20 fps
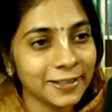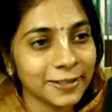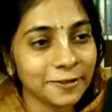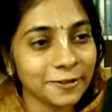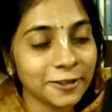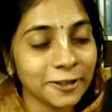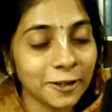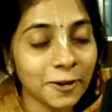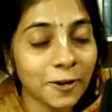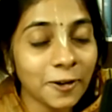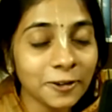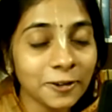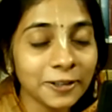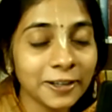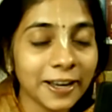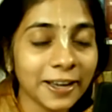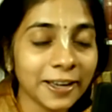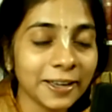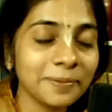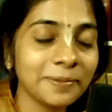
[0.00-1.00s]
After a long
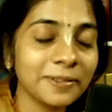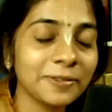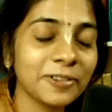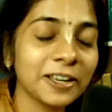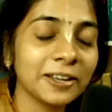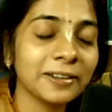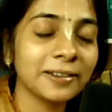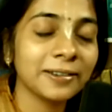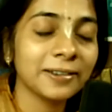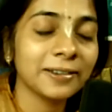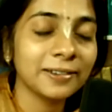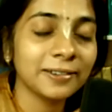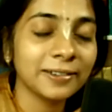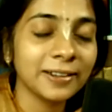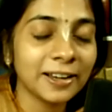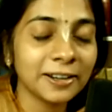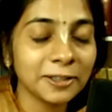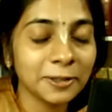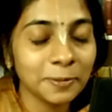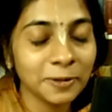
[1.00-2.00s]
time, then
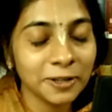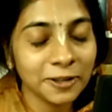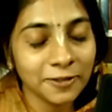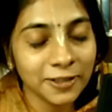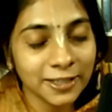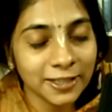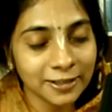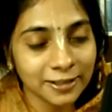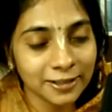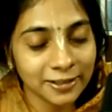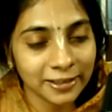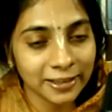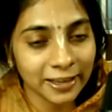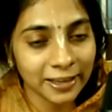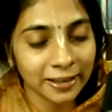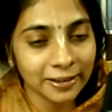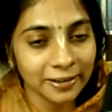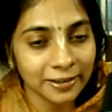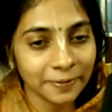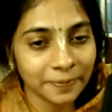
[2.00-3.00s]
Narada Muni visited
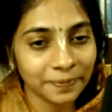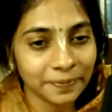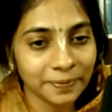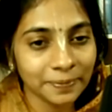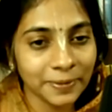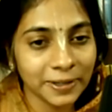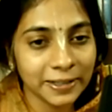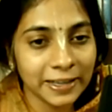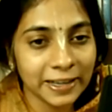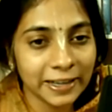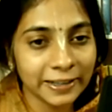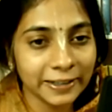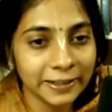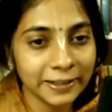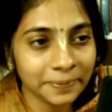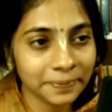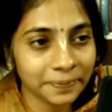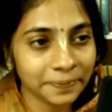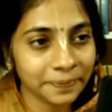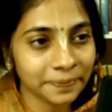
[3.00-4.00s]
again
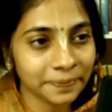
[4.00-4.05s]
Mrigari.